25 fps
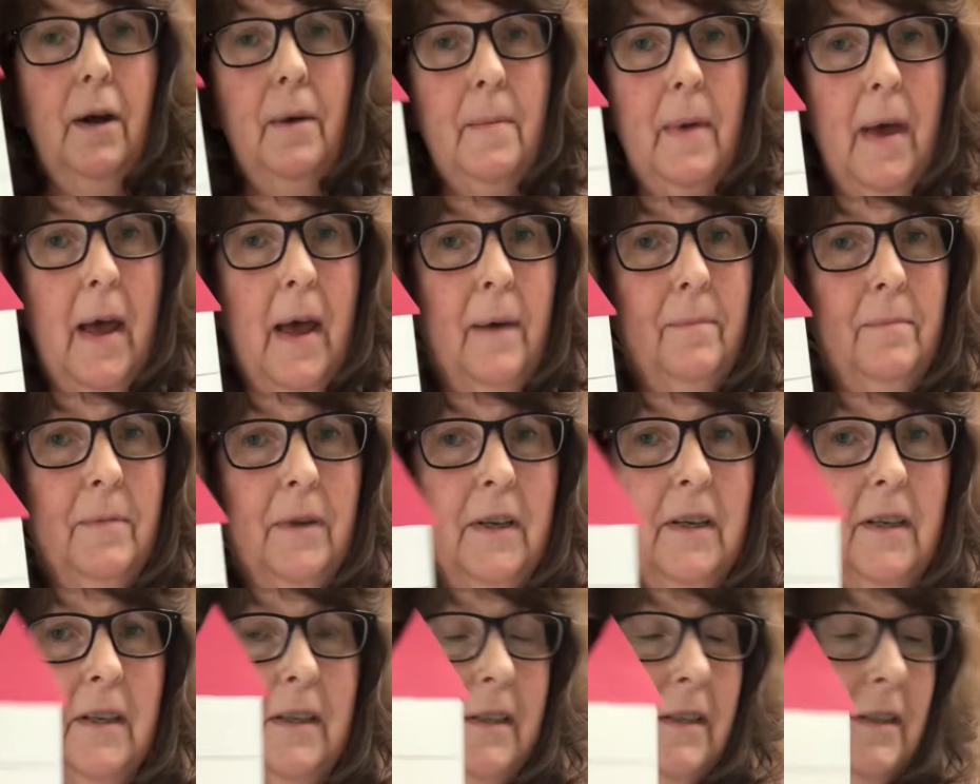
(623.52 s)
I'm happy
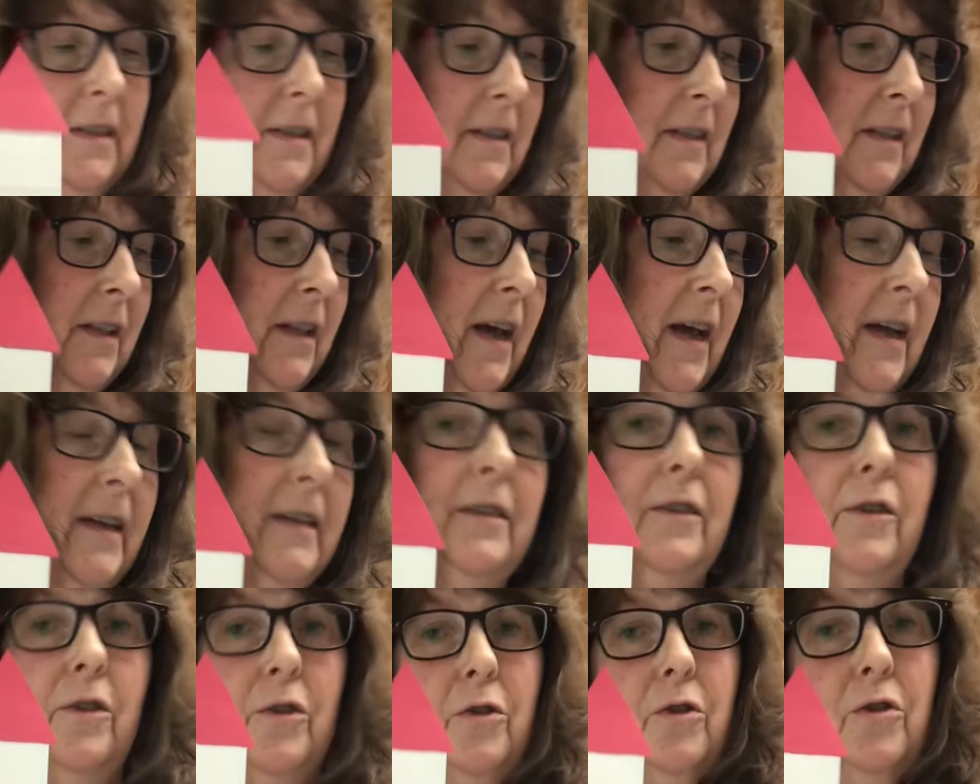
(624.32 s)
because the
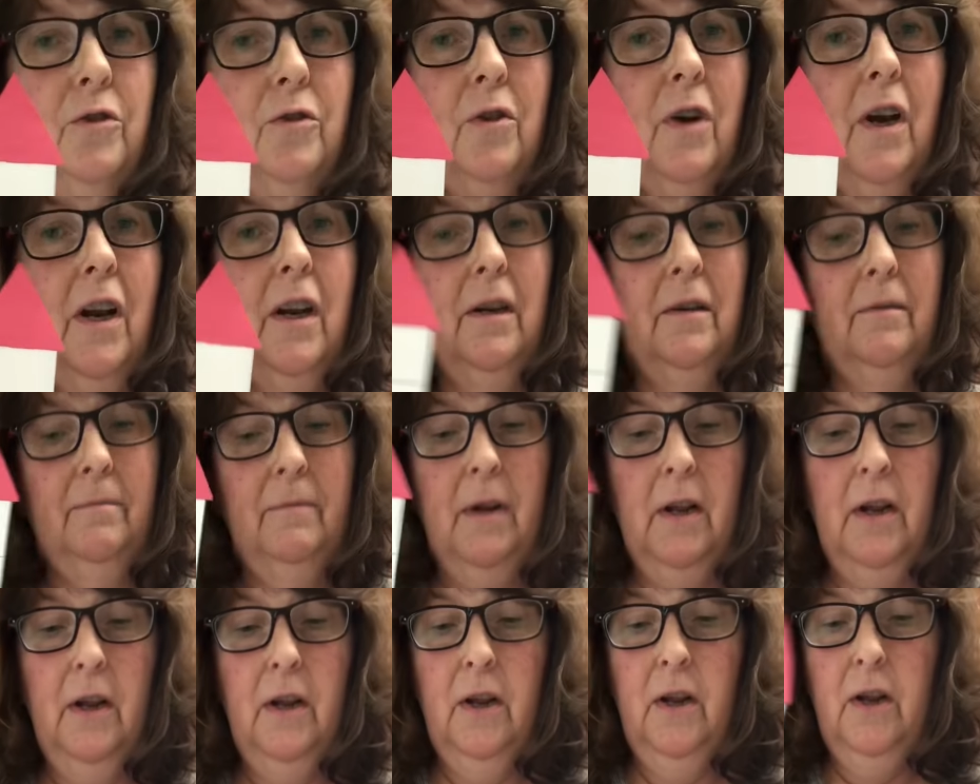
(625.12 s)
lines are straight.
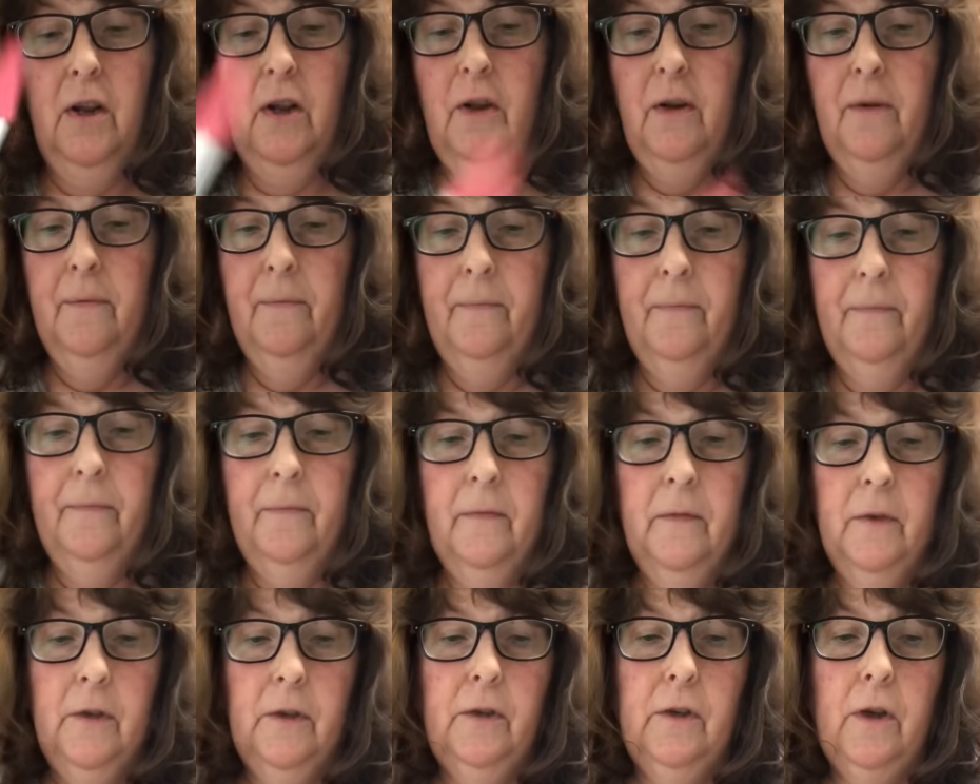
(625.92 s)

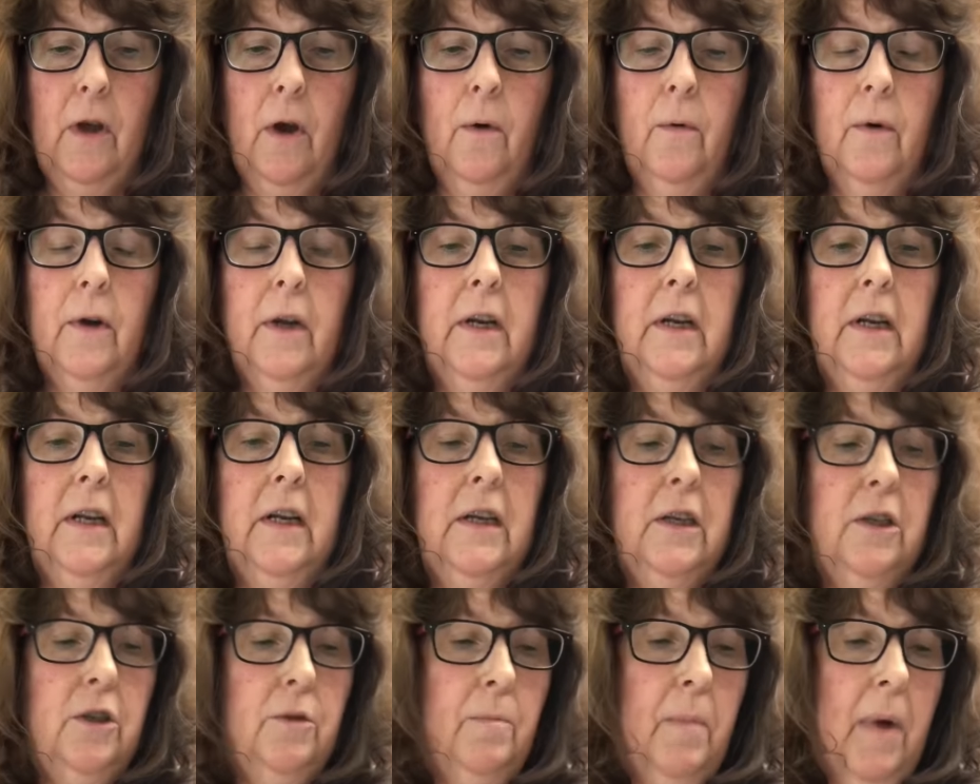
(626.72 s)
So in
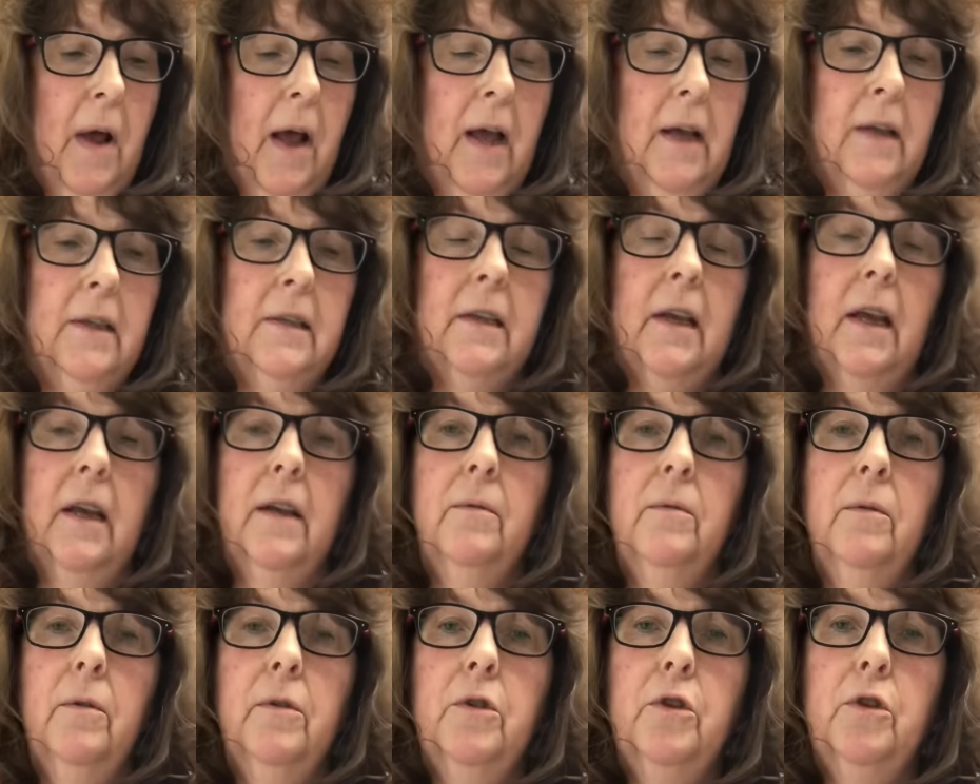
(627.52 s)
each box,
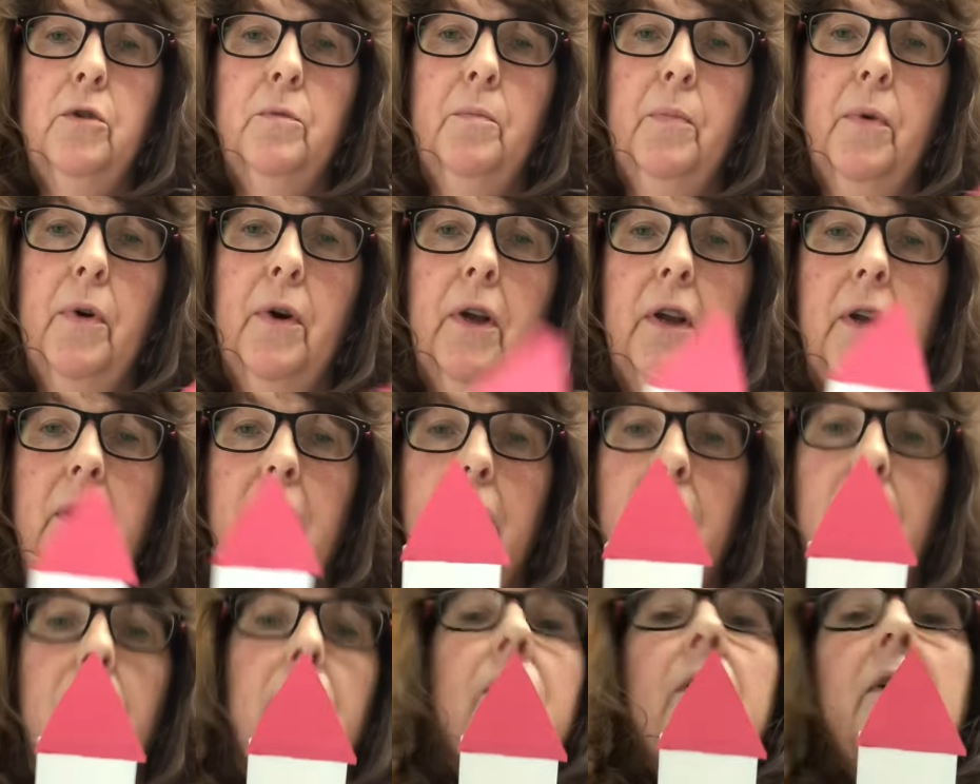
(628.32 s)
I'm going to put,
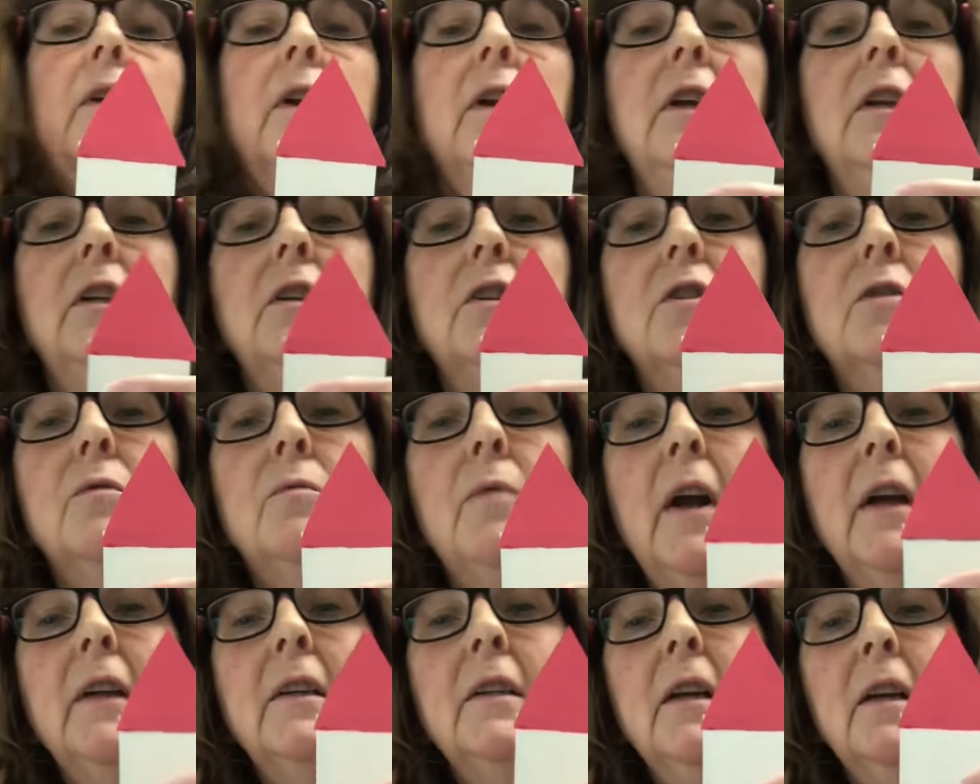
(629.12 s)
or each
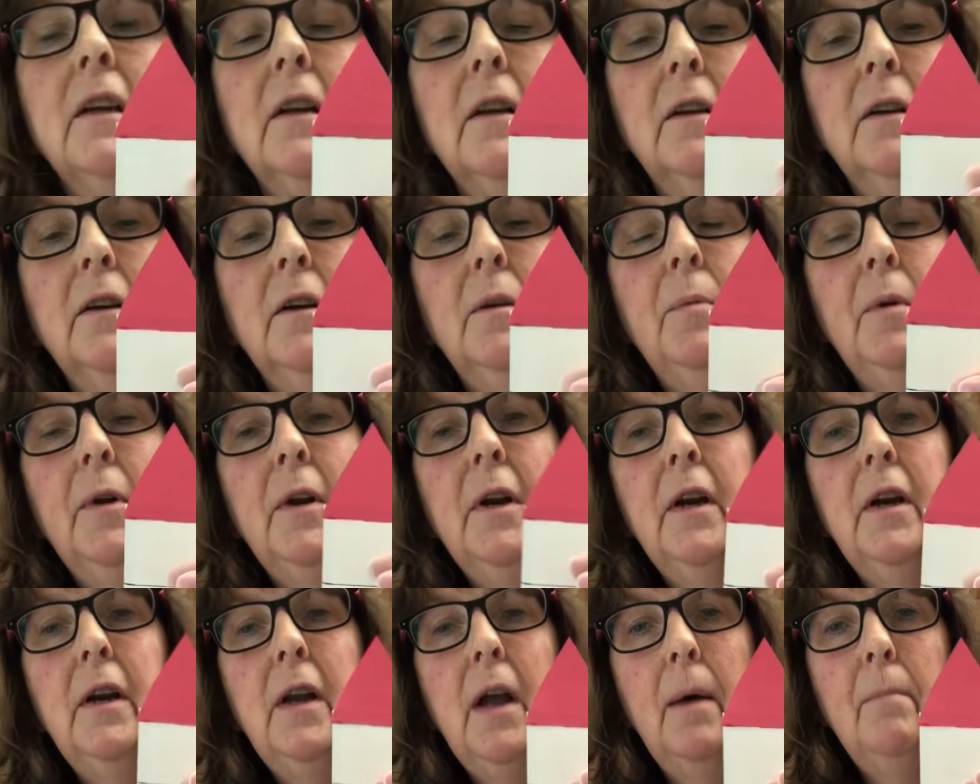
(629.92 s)
rectangle, I'm going to put
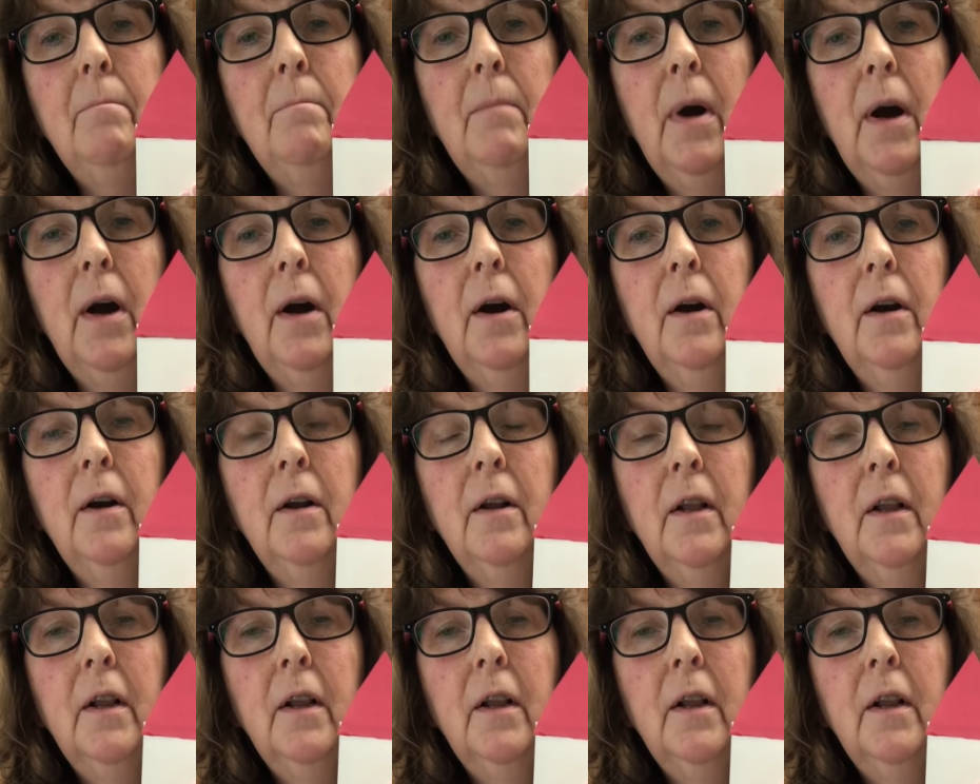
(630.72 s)
a number.